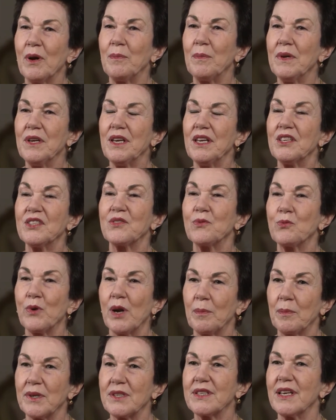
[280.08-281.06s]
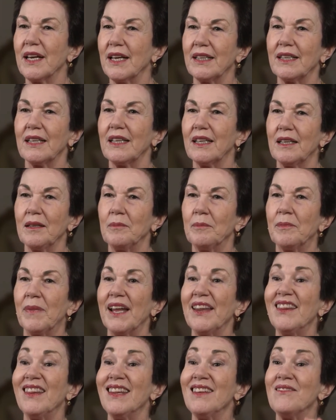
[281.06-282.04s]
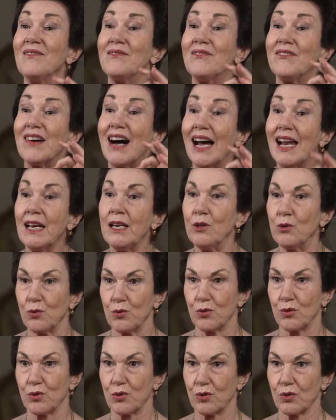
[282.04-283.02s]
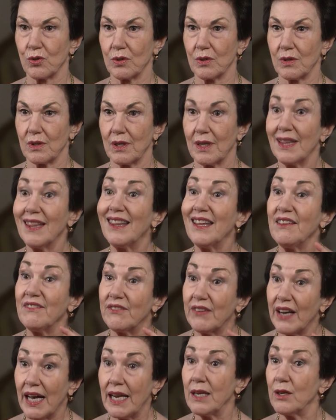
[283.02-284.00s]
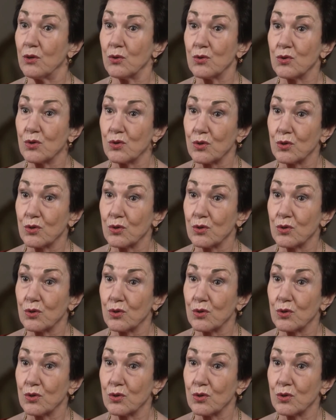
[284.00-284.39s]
is represented by the values. The values.